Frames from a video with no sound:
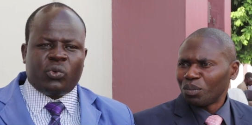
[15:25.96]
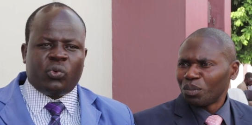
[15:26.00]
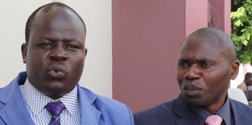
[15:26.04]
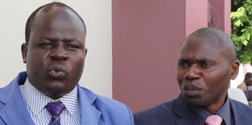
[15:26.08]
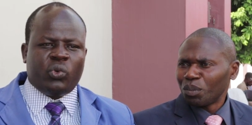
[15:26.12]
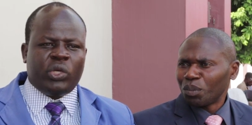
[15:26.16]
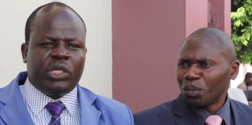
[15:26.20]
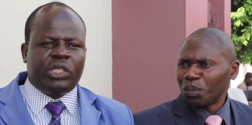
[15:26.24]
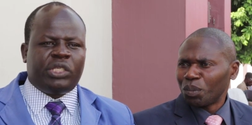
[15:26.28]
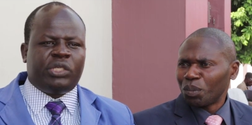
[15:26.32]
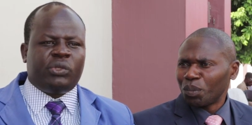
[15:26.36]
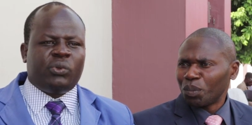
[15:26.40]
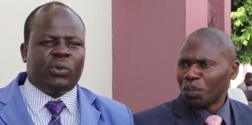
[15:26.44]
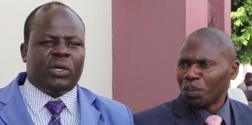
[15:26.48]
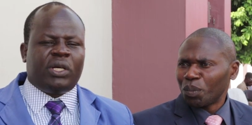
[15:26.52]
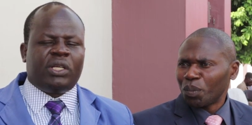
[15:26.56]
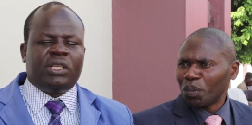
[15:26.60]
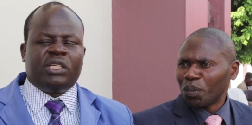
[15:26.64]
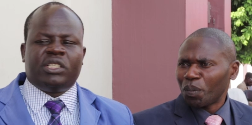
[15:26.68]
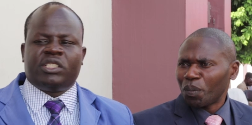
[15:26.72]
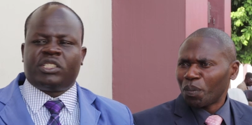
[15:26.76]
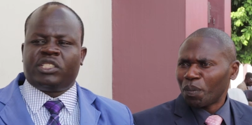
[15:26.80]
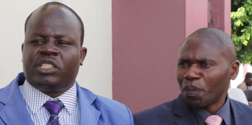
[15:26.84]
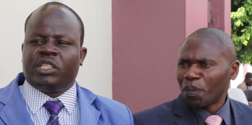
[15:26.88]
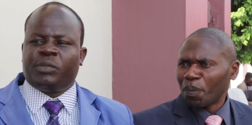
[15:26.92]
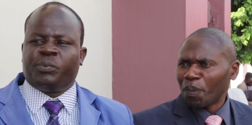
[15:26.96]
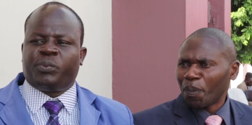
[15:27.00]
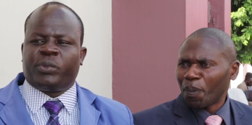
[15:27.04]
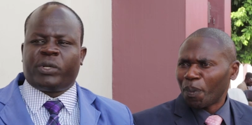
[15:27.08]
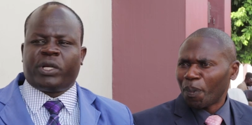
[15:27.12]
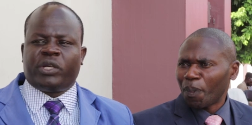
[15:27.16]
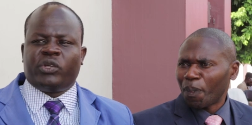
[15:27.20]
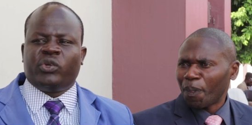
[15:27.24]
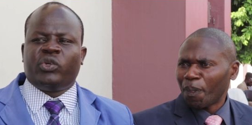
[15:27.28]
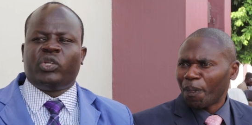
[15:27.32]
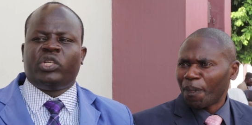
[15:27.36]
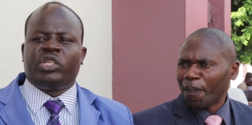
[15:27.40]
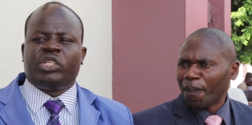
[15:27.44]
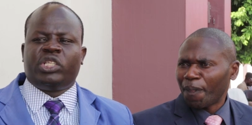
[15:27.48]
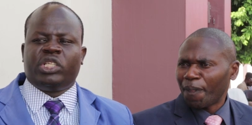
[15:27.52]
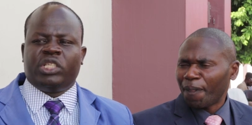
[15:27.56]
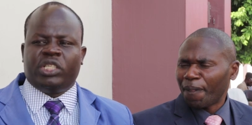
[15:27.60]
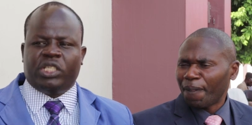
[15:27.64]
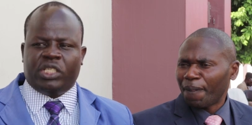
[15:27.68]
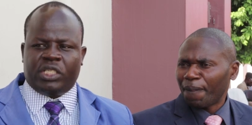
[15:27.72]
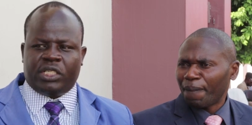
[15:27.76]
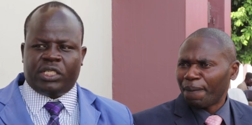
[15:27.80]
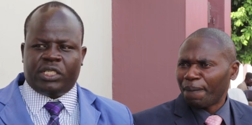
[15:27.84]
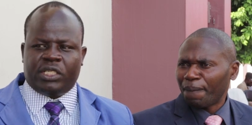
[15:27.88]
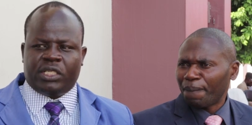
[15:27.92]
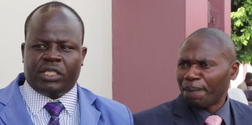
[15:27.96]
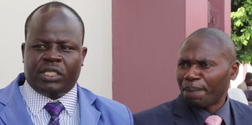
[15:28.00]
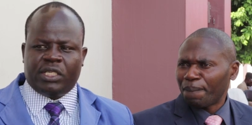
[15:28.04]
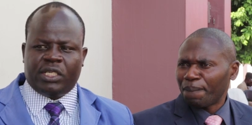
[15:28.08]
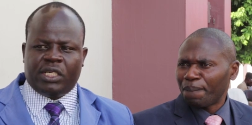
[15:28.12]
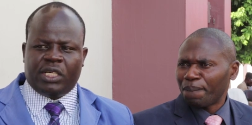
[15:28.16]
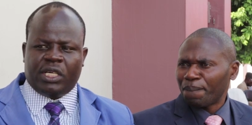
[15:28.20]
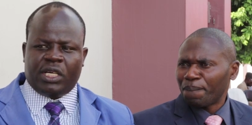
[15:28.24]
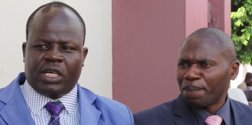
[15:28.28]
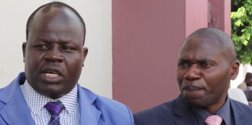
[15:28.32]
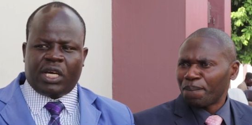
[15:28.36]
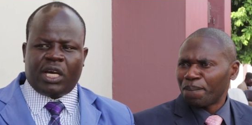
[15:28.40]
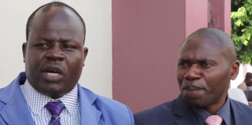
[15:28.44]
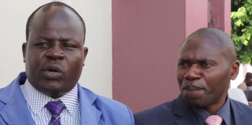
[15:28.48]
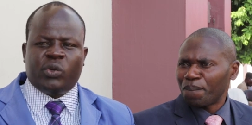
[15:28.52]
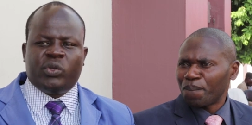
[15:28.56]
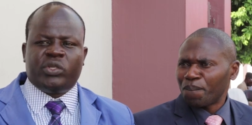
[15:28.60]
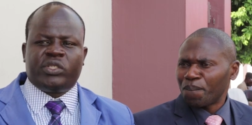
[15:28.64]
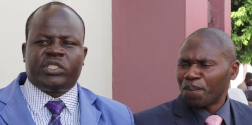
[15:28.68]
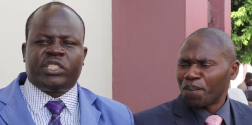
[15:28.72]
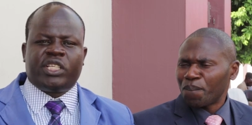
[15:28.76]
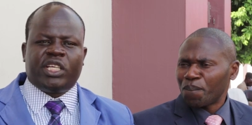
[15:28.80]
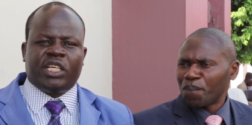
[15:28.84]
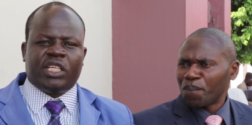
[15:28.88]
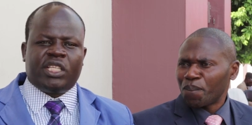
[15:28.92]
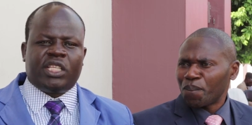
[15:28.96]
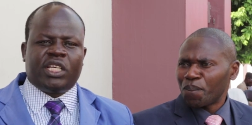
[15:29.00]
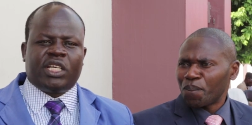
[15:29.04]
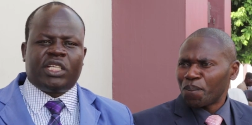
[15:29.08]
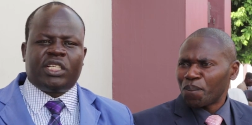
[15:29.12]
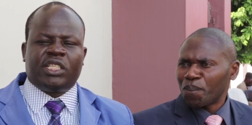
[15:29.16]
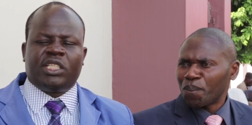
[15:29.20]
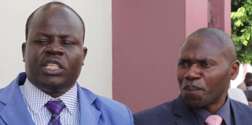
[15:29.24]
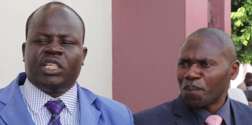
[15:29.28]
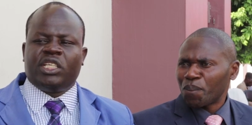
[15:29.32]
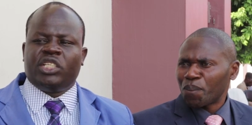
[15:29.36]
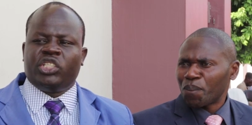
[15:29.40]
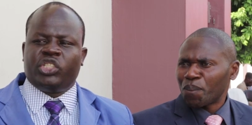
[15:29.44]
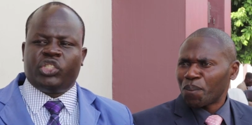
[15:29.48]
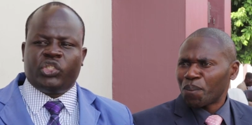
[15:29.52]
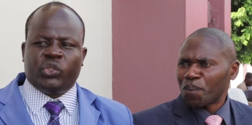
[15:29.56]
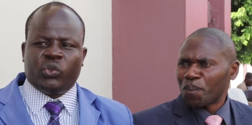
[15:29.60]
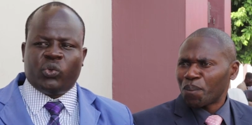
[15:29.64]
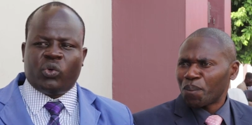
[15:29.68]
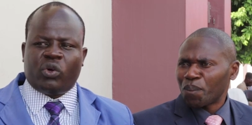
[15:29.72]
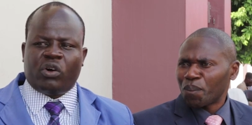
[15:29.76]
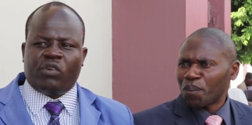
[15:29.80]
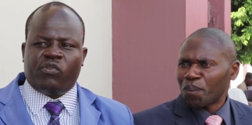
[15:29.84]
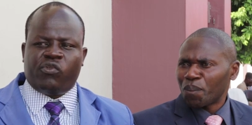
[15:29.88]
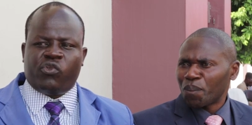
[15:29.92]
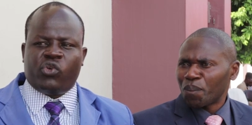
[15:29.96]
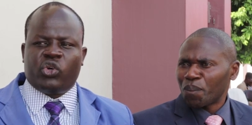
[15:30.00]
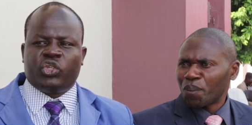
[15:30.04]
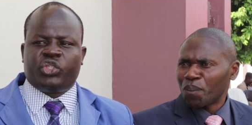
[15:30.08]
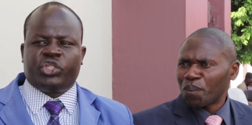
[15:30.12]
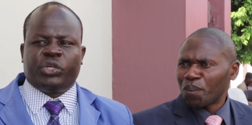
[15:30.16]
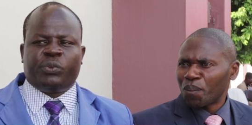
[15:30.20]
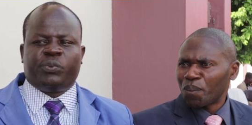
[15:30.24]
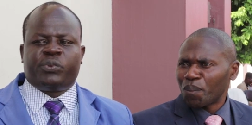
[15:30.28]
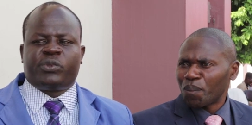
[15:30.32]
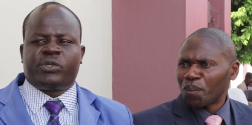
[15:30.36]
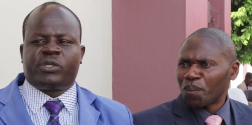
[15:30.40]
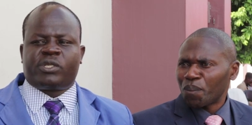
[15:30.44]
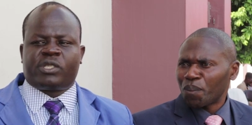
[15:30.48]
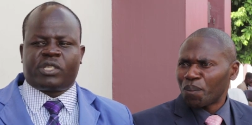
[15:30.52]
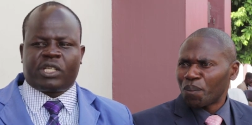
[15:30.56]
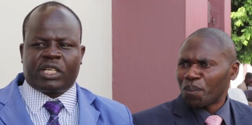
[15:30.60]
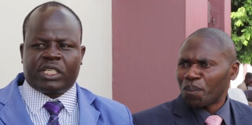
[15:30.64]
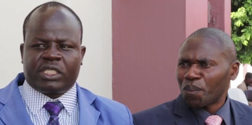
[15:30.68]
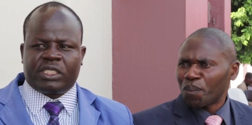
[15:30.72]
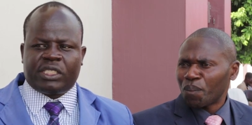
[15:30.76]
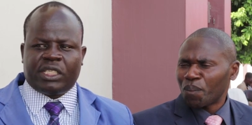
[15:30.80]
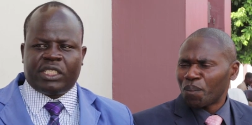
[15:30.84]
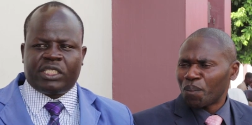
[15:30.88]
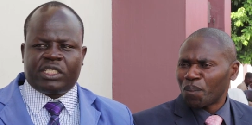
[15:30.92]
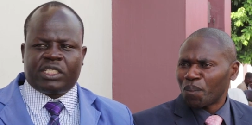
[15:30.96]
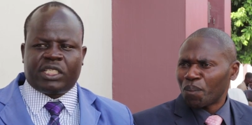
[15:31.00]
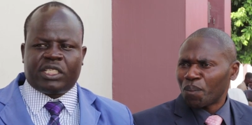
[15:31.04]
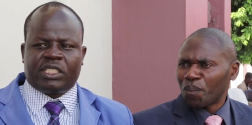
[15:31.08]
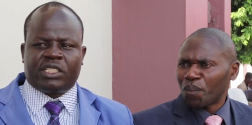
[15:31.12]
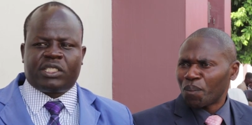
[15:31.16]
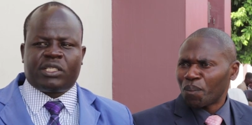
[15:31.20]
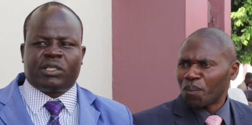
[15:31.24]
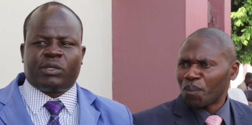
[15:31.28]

Speaker 1: which one is the priority need, I would say that the issue of worship structure is a